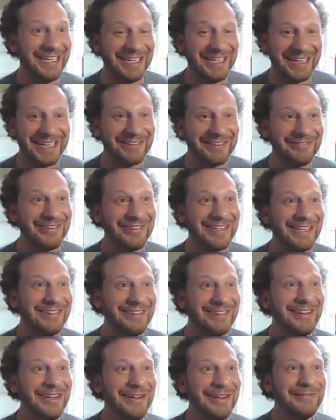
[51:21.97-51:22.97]
Like
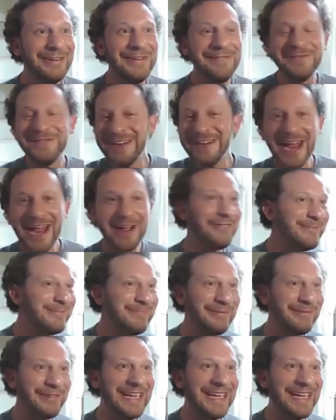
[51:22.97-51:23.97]
we've never
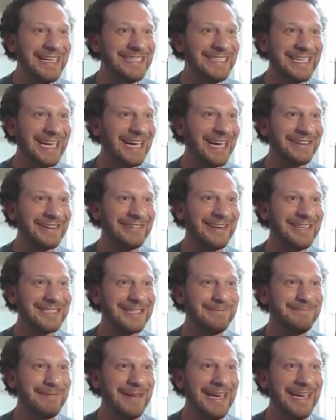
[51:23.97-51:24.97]
played together as
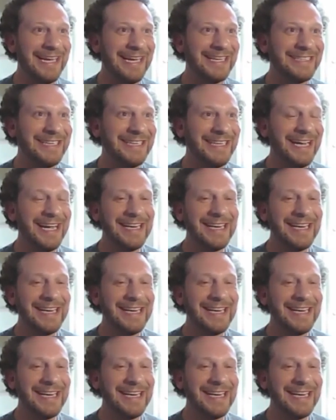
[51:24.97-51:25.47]
a band